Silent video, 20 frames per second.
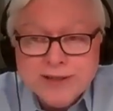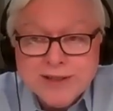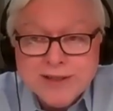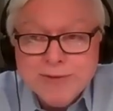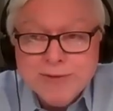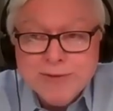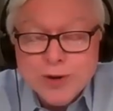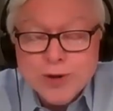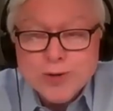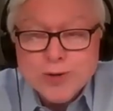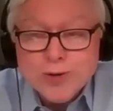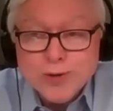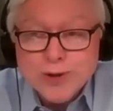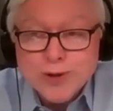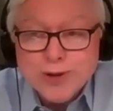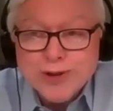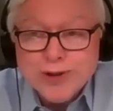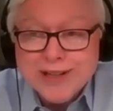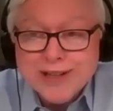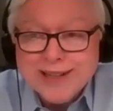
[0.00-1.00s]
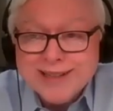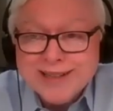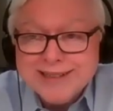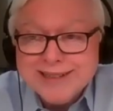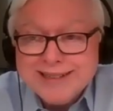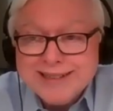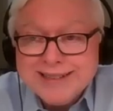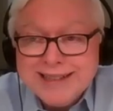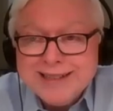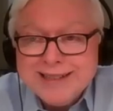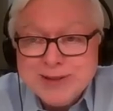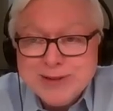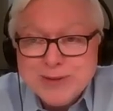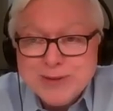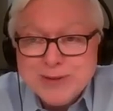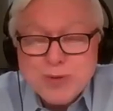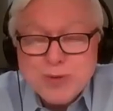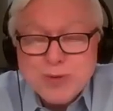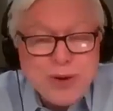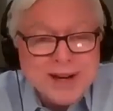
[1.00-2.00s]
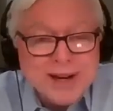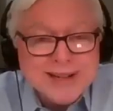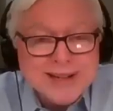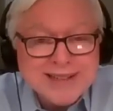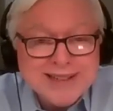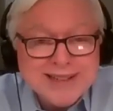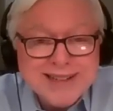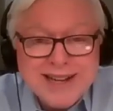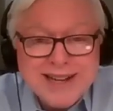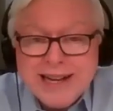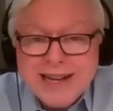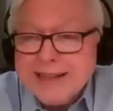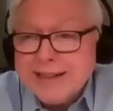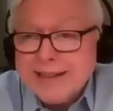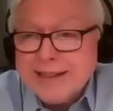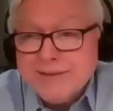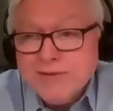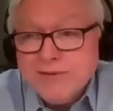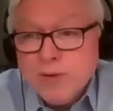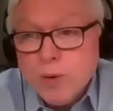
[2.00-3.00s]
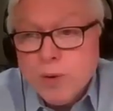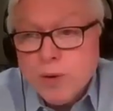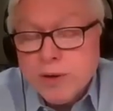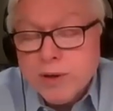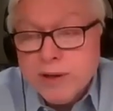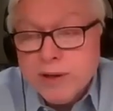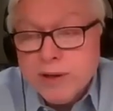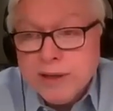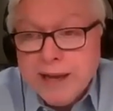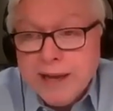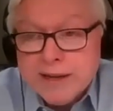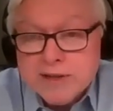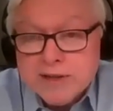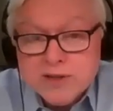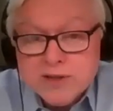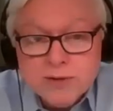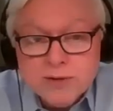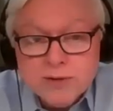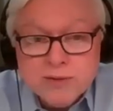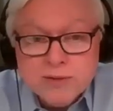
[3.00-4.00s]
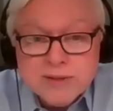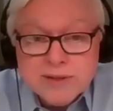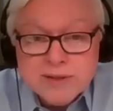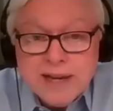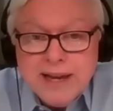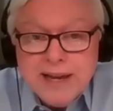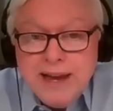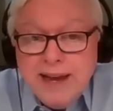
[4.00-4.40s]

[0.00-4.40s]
that virtual learning didn't quite cut it for a lot of students,